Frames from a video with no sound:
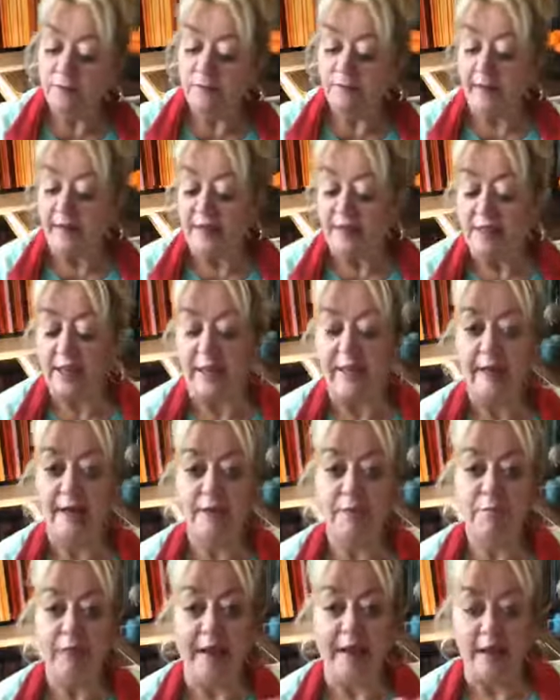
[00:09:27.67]
Mix that
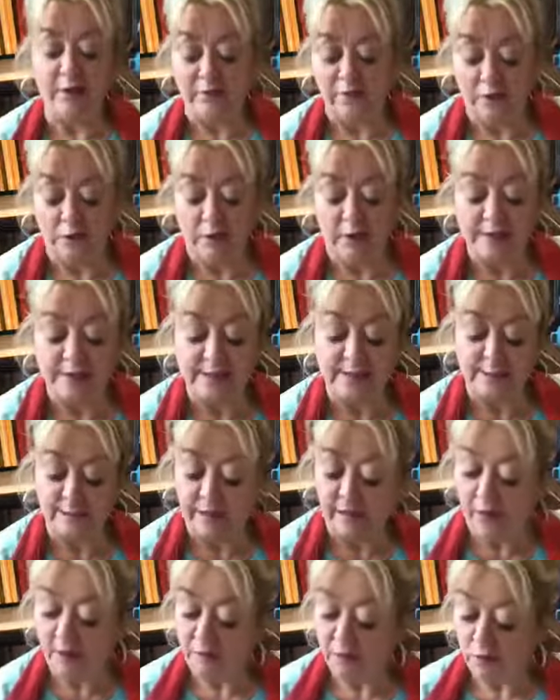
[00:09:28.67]
up. Bake it for
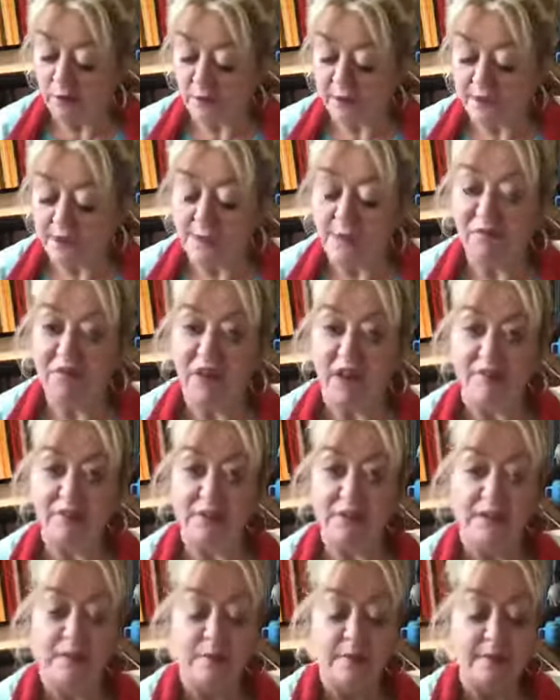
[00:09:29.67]
375 for
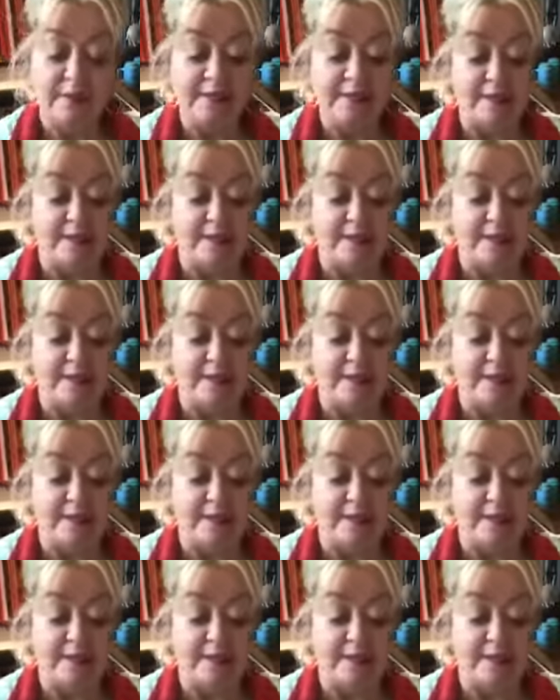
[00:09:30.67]
10 minutes.